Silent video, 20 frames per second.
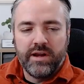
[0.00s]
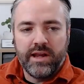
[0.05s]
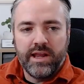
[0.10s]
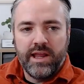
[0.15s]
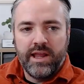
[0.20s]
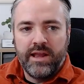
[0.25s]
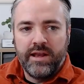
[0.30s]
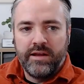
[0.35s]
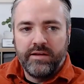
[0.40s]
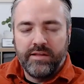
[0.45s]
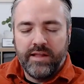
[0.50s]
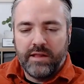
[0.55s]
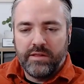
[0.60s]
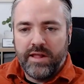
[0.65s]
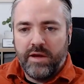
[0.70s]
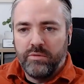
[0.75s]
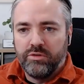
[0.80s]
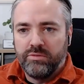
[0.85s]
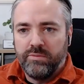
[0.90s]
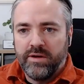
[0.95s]
And
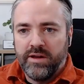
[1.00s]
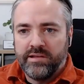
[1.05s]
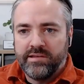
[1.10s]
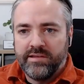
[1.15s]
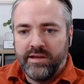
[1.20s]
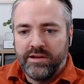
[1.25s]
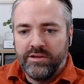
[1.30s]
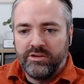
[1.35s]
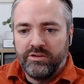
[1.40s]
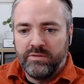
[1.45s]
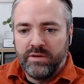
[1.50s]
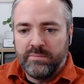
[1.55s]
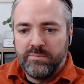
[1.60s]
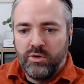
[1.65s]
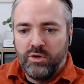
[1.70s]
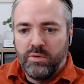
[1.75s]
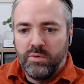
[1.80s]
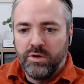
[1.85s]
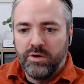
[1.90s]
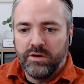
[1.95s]
that was when I started doing
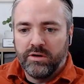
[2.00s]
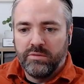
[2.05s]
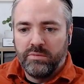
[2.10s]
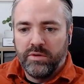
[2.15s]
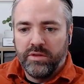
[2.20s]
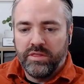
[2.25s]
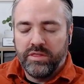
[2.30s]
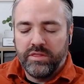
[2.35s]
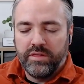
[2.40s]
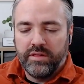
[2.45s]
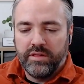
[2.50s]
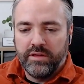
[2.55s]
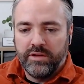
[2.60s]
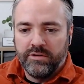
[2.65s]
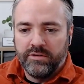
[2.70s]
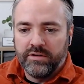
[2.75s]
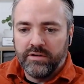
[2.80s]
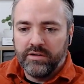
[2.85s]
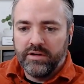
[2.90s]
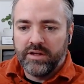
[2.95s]
more work with,
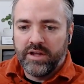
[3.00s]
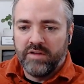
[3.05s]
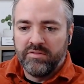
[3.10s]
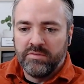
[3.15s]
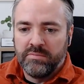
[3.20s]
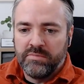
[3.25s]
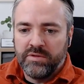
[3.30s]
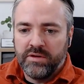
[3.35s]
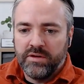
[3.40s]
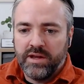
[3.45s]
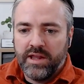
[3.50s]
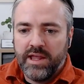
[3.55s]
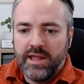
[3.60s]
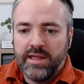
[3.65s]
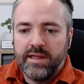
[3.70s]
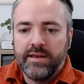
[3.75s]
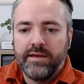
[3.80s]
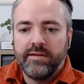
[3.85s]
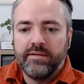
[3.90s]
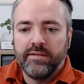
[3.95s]
government
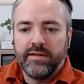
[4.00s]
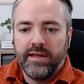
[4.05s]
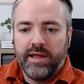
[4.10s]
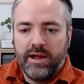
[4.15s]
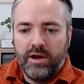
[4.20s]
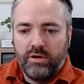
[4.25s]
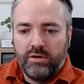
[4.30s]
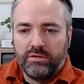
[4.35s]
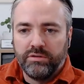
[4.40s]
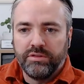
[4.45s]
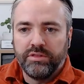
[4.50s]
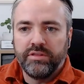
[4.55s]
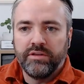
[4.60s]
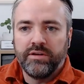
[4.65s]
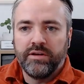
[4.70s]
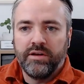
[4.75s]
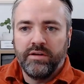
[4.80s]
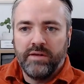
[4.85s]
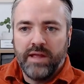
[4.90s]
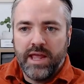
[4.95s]
and health
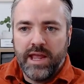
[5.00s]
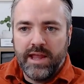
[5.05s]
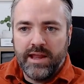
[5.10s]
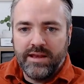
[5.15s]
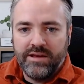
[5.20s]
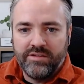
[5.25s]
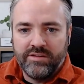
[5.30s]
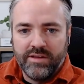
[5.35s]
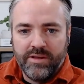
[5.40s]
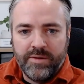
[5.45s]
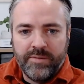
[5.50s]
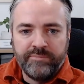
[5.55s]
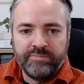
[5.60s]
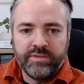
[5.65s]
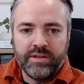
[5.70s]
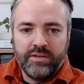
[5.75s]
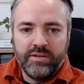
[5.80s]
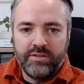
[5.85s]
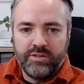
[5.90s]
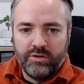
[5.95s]
and
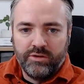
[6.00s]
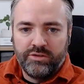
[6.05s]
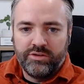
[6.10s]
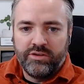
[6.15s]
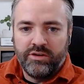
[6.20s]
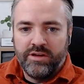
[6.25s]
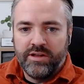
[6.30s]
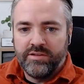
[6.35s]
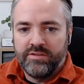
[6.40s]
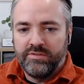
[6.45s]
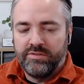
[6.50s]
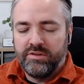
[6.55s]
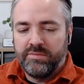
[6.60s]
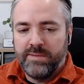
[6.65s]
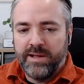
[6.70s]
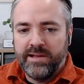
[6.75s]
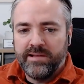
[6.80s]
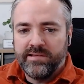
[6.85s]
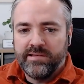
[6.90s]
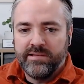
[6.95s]
those kinds of
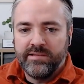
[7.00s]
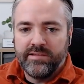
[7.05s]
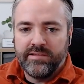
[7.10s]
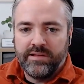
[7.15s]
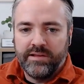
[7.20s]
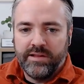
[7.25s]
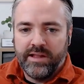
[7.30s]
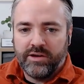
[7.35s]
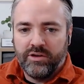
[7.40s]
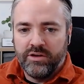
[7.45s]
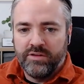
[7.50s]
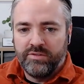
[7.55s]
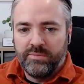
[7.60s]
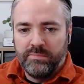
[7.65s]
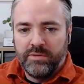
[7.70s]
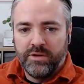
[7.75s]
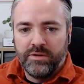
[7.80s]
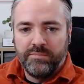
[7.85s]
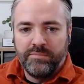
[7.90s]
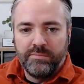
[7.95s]
spaces in that kind
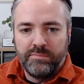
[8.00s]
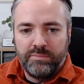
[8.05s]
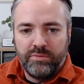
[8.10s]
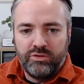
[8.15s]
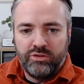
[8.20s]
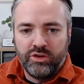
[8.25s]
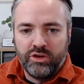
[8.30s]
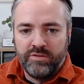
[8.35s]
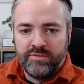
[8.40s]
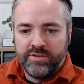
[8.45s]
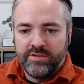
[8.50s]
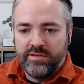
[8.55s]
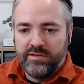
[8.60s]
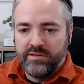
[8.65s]
of, services